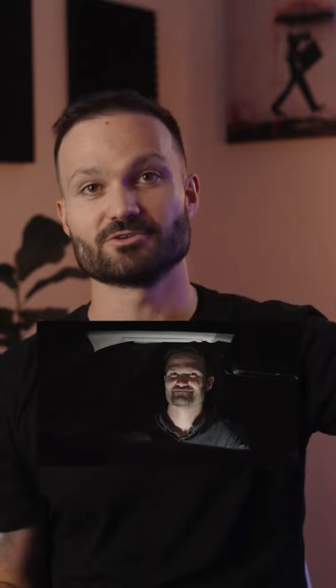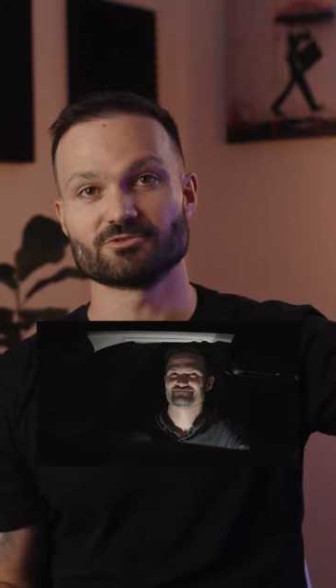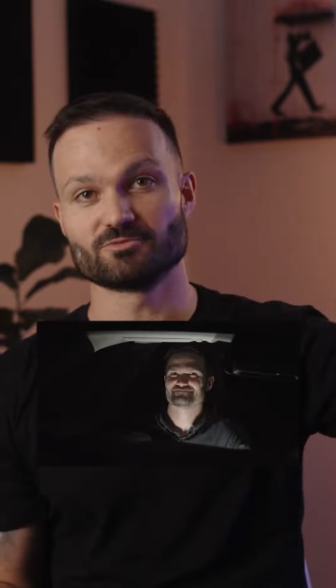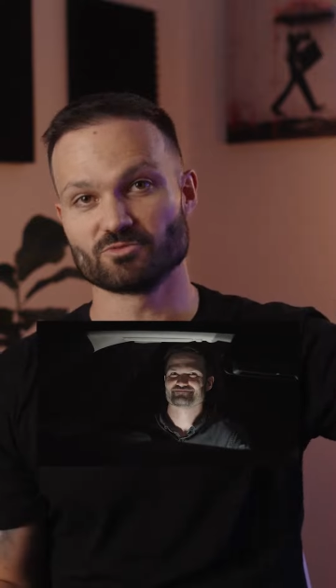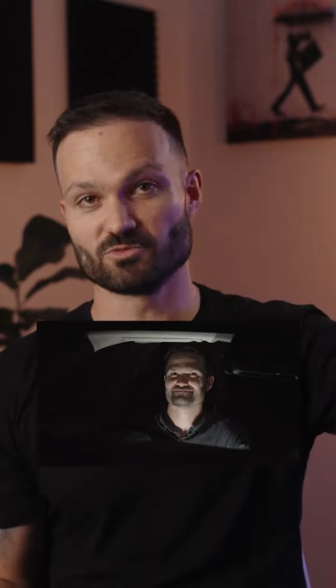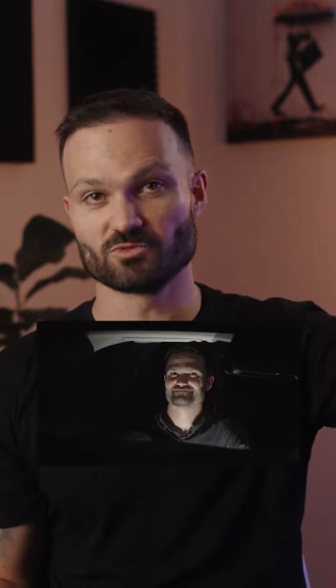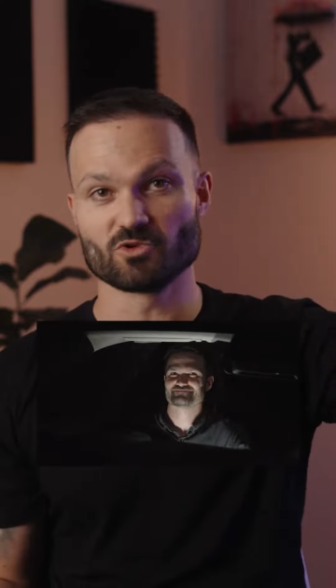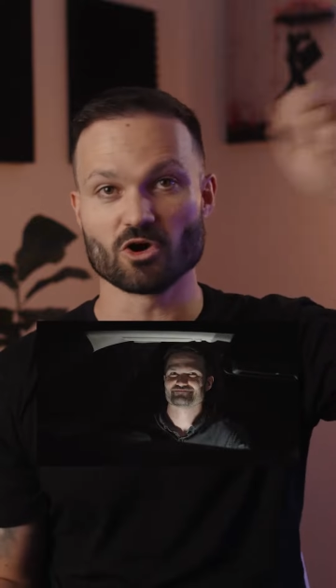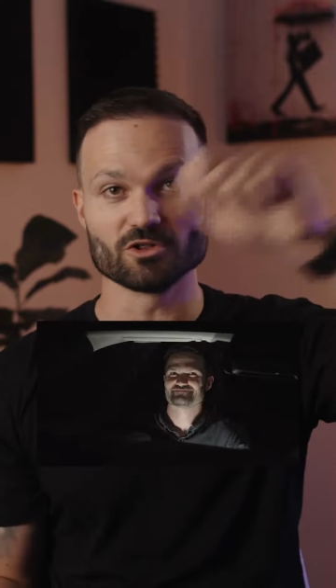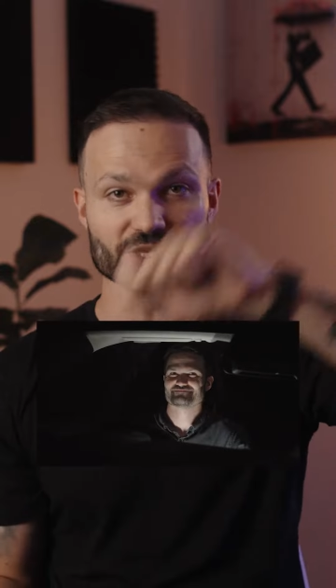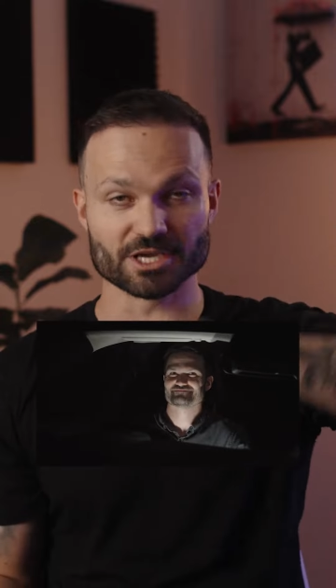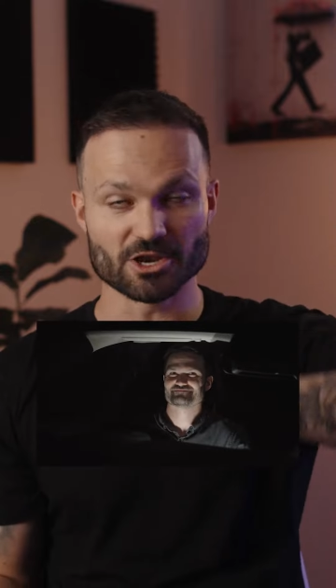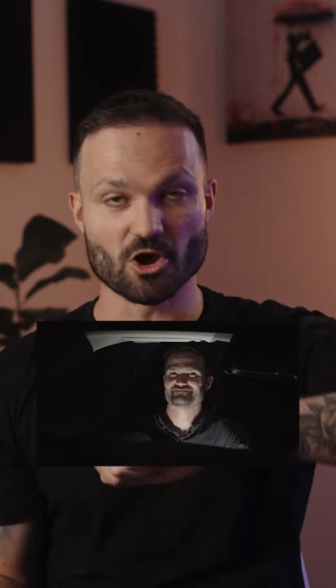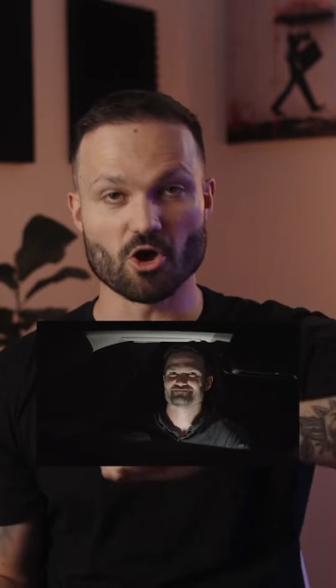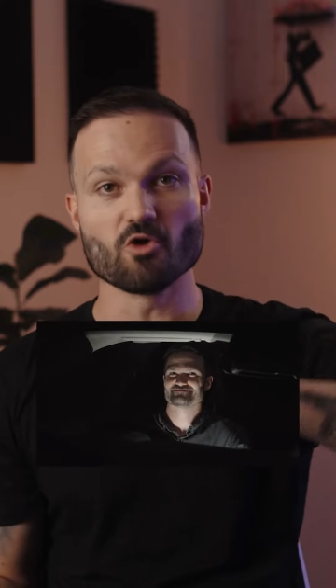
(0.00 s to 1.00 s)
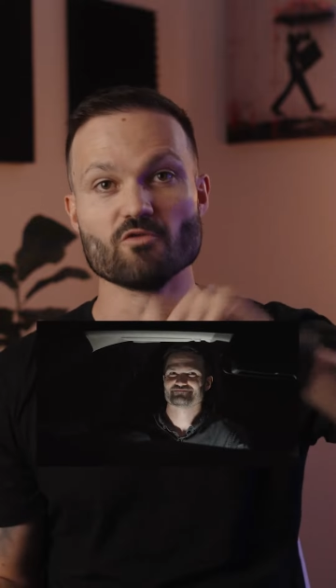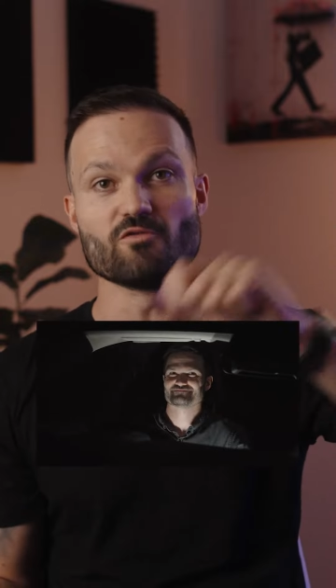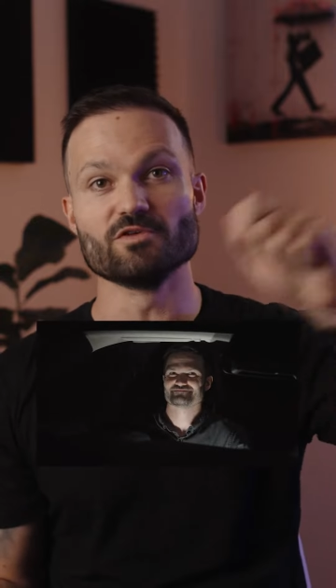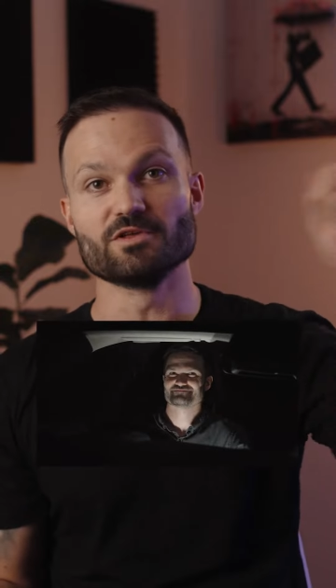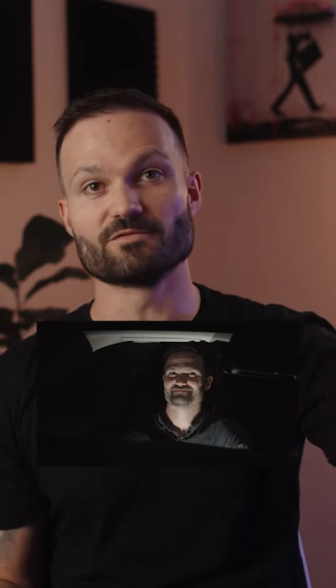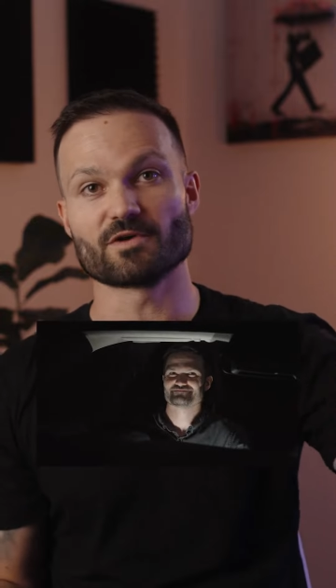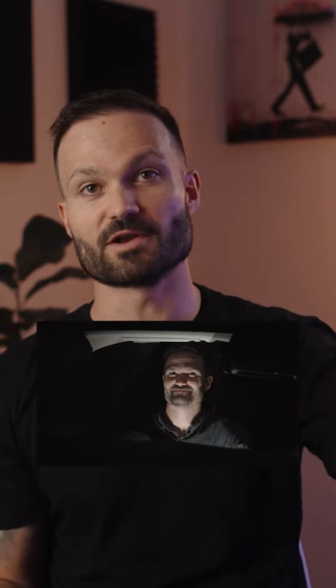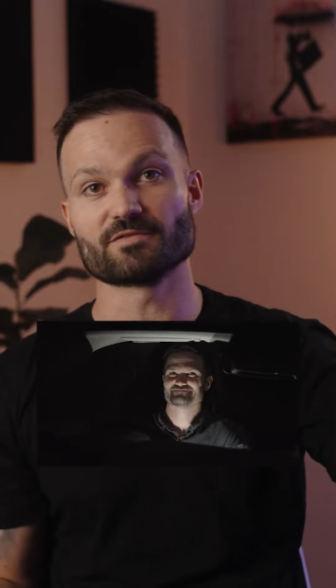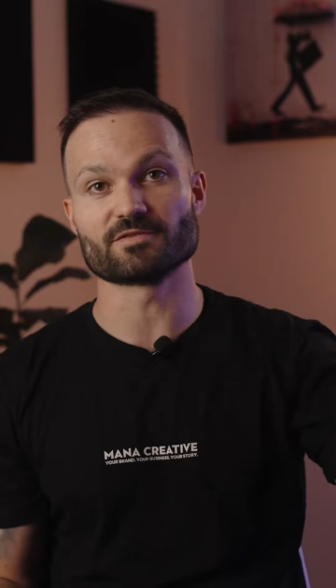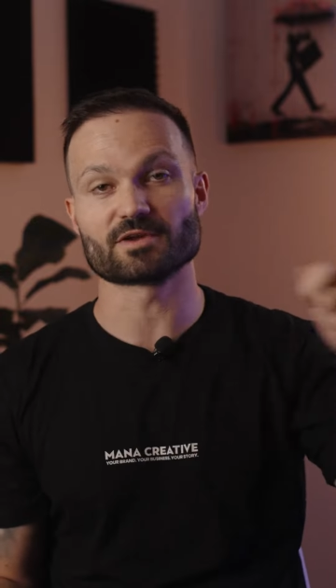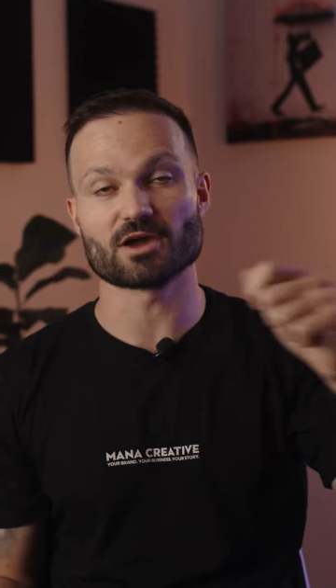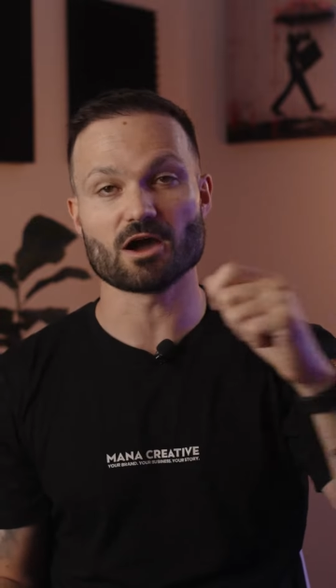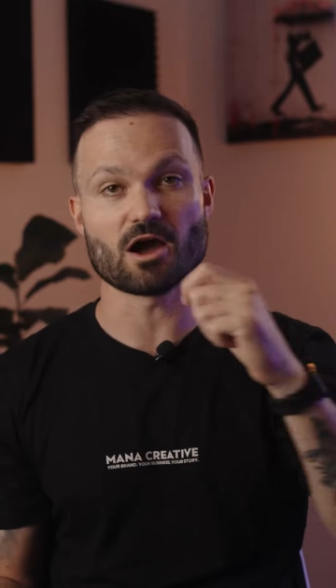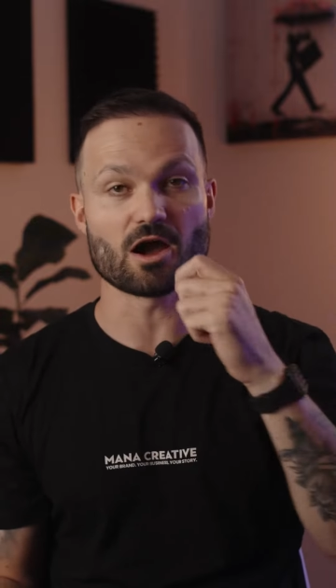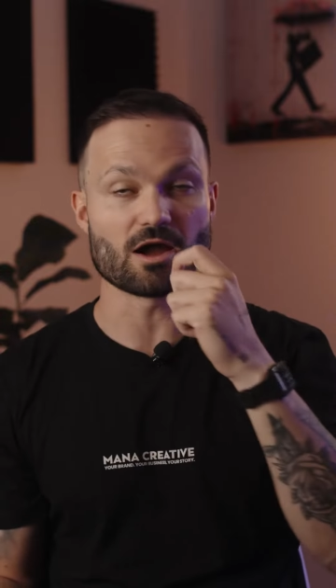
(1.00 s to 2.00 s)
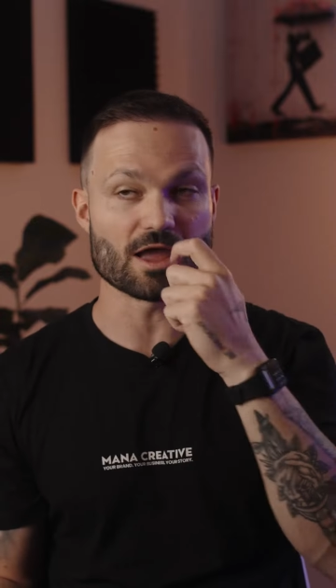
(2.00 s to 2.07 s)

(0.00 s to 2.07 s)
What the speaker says: rolling it over the front of the car.